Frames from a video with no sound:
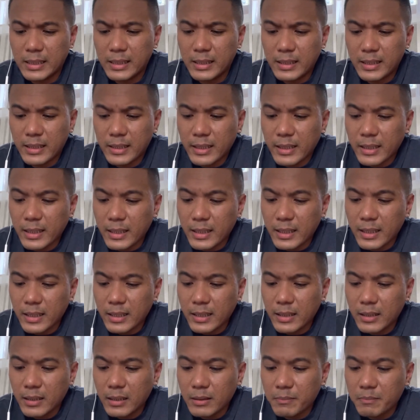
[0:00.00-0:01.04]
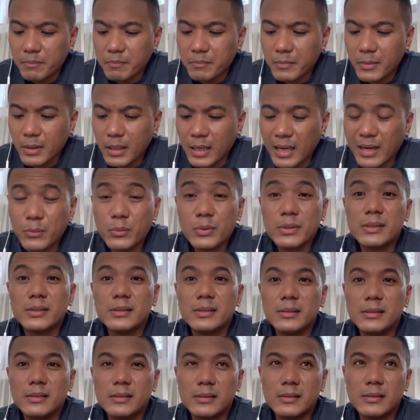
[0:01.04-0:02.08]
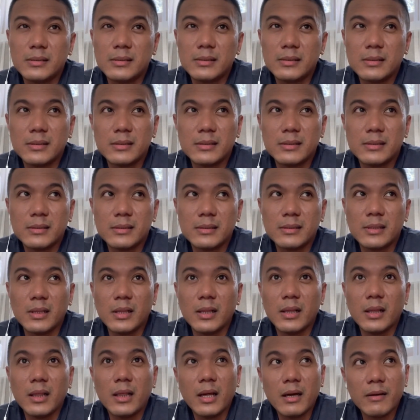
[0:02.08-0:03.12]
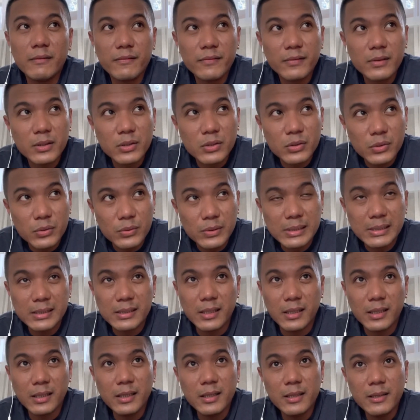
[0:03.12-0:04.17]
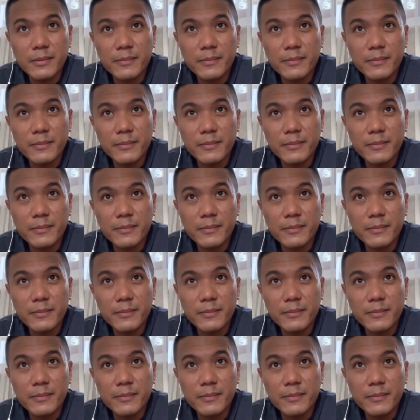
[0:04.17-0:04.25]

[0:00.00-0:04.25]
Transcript: like I would love to see,